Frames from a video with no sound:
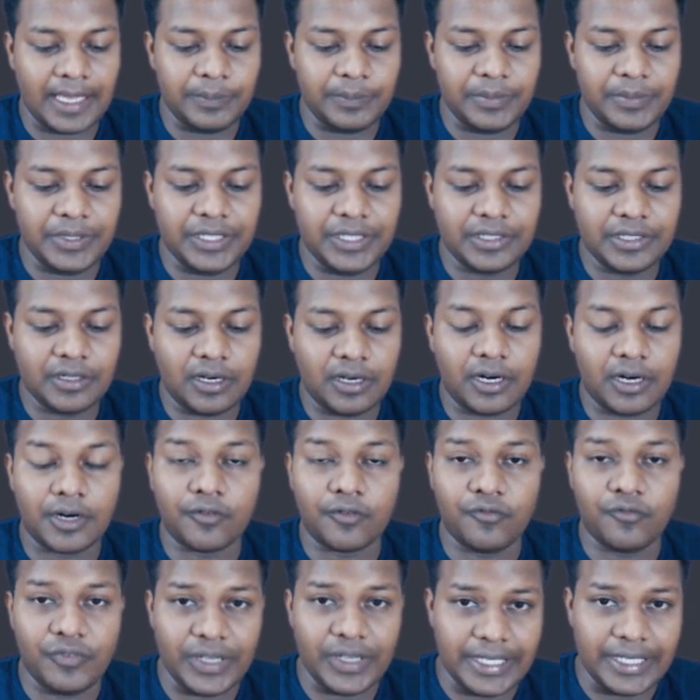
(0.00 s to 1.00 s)
and beta
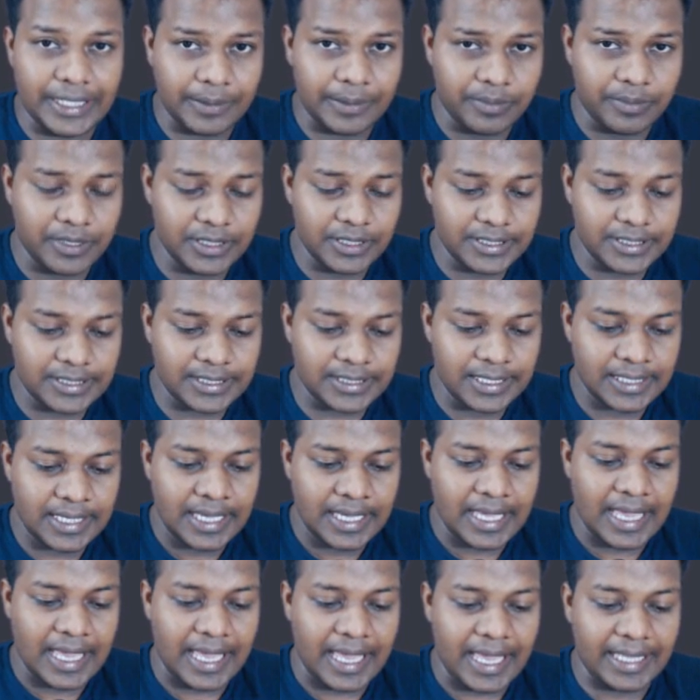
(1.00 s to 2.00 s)
are variables
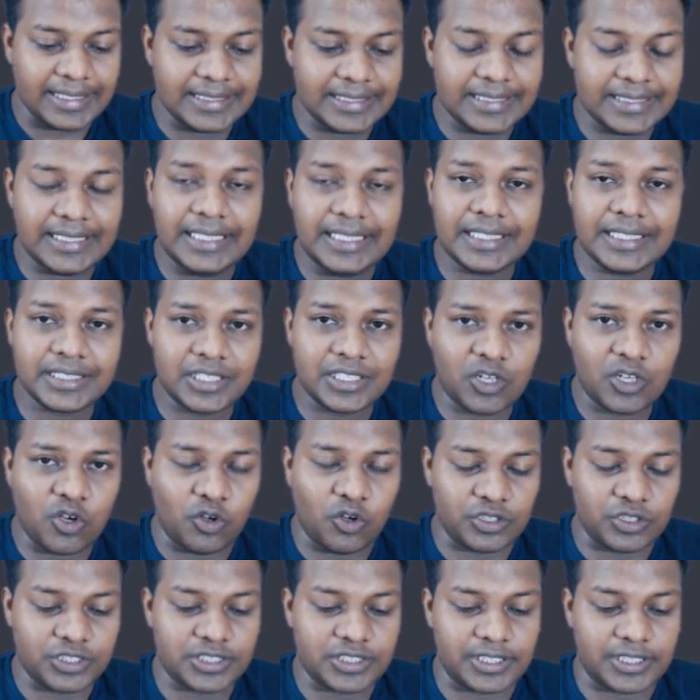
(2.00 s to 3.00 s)
and c is the
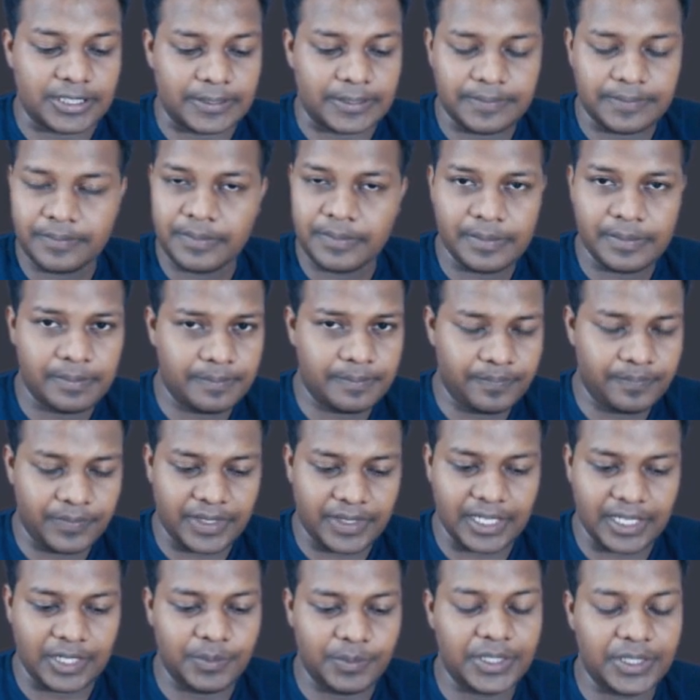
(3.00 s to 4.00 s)
constant.
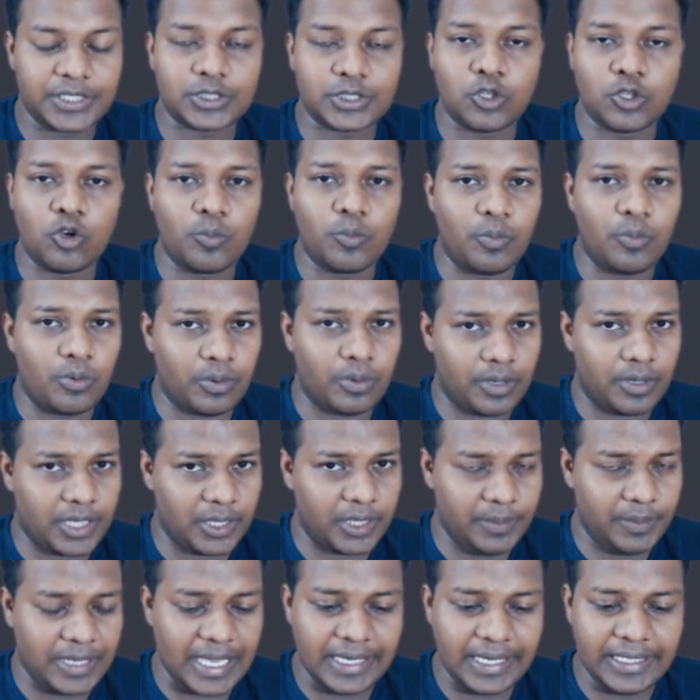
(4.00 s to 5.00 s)
Can be a slope,
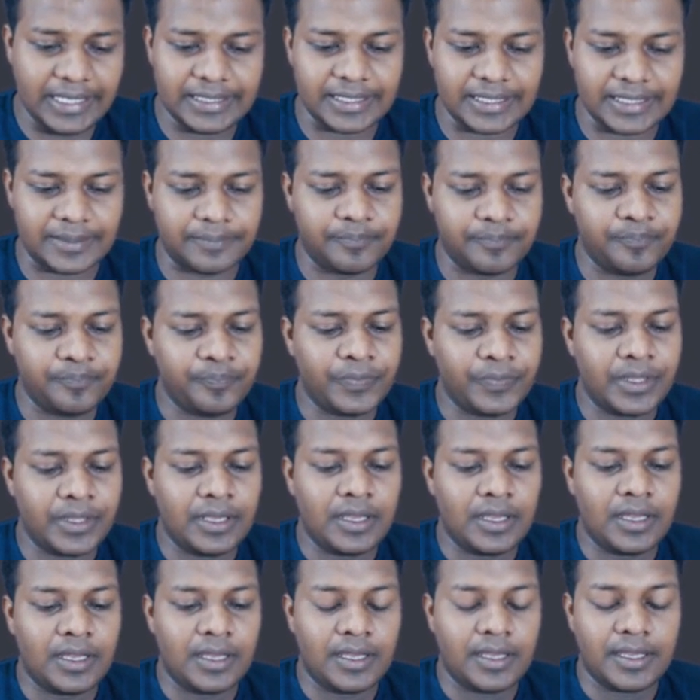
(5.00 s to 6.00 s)
can be anything,
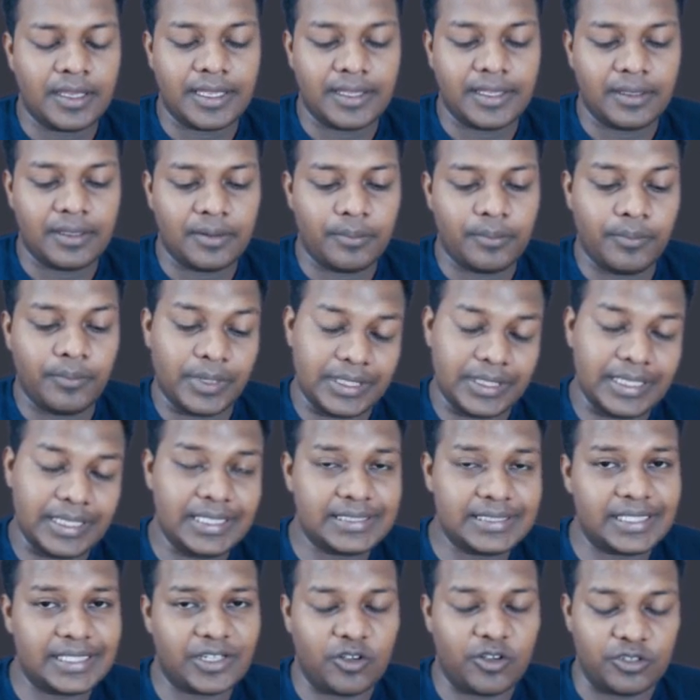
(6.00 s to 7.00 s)
but
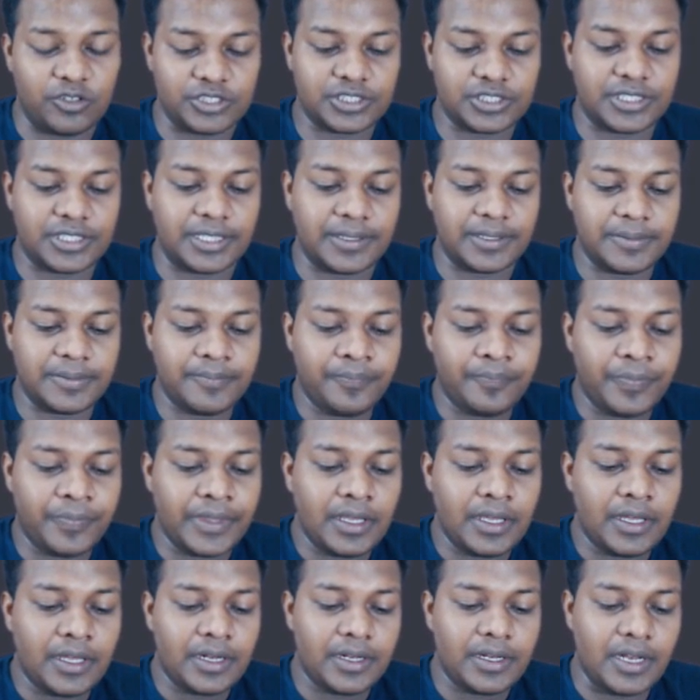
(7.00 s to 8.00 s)
is a constant.
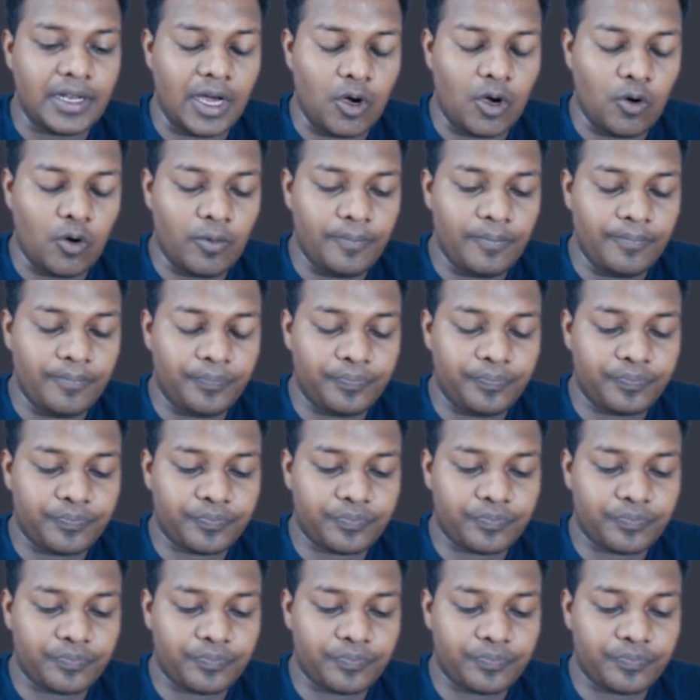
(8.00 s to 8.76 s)
Now